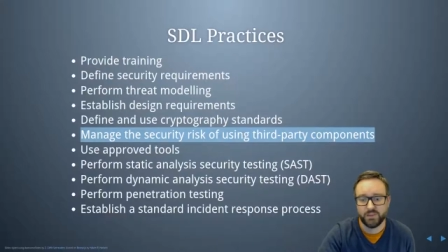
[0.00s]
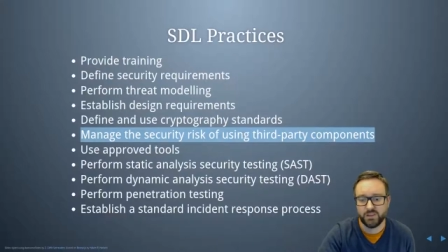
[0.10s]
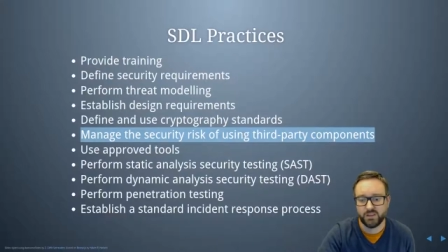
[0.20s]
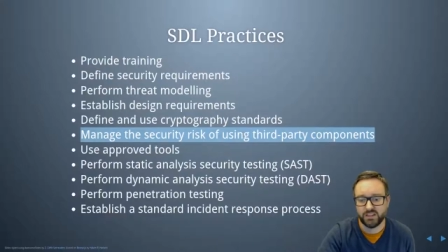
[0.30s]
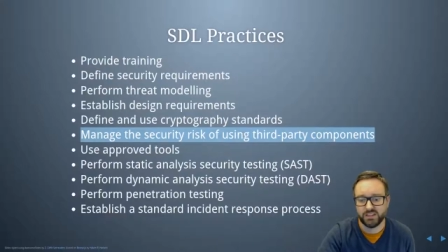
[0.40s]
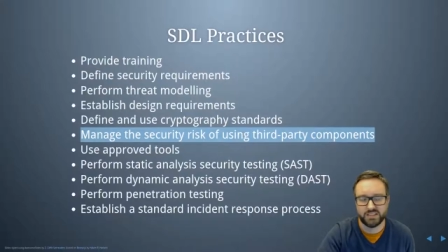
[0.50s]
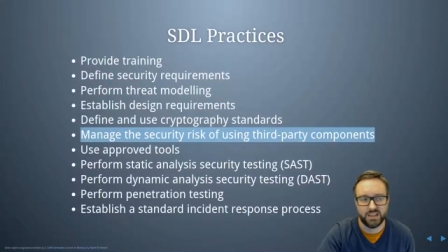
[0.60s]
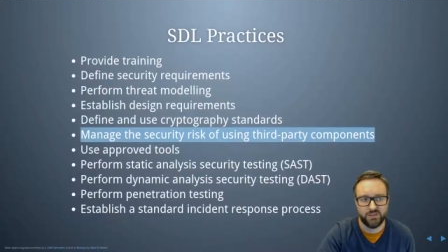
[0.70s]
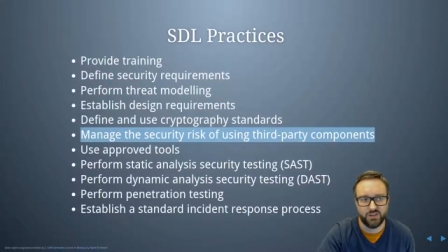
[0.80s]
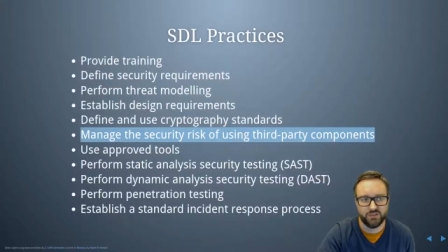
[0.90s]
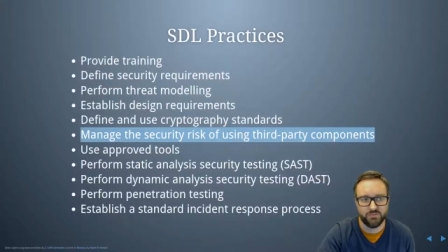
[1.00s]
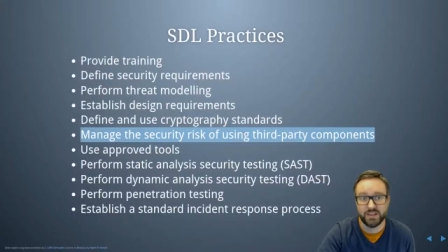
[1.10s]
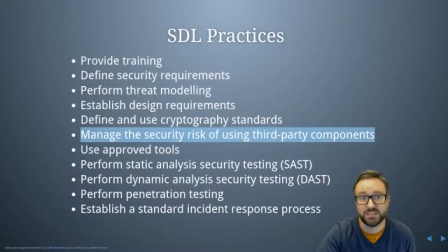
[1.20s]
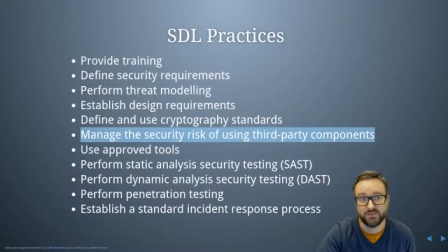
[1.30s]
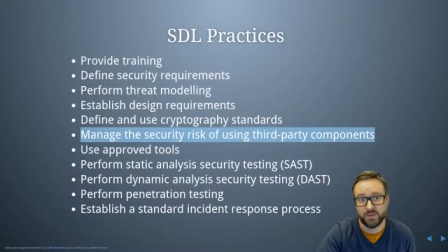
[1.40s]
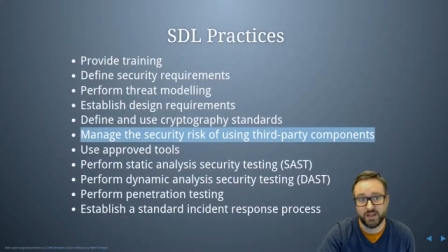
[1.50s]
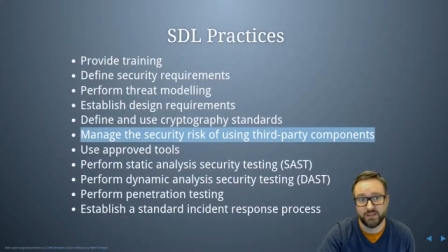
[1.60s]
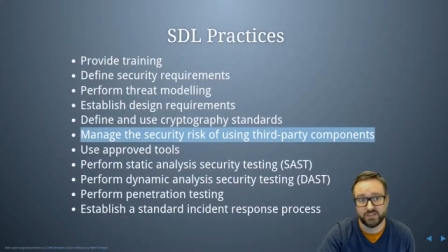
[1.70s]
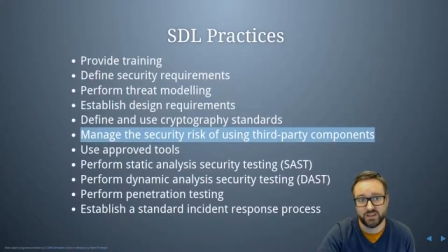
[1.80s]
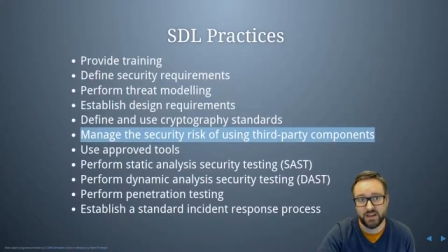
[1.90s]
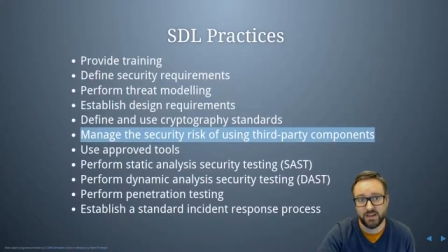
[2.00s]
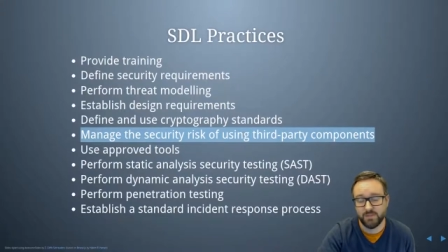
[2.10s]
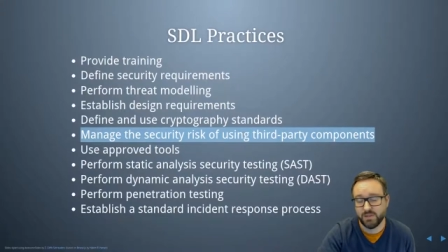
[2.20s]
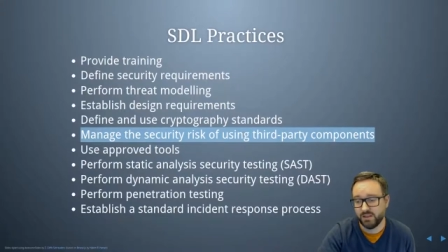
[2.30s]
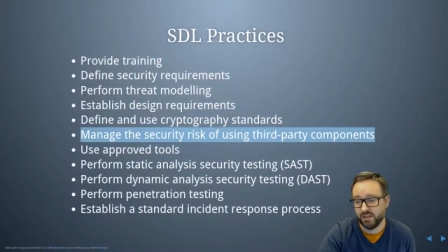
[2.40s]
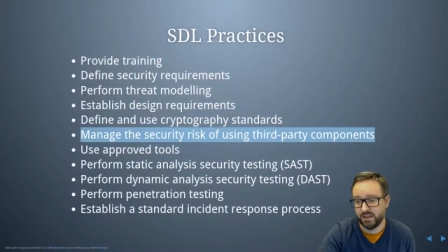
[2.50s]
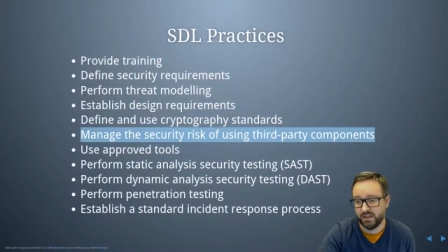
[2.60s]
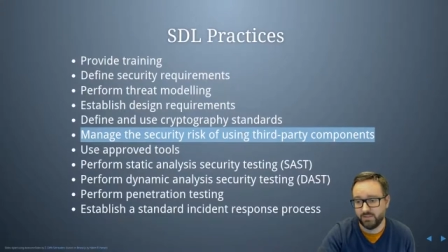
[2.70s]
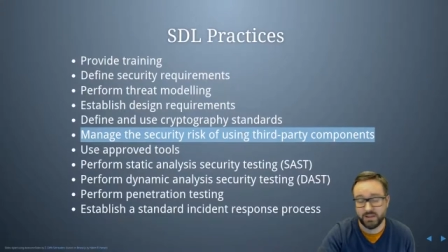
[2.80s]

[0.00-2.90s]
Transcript: can save you a massive amount of time um,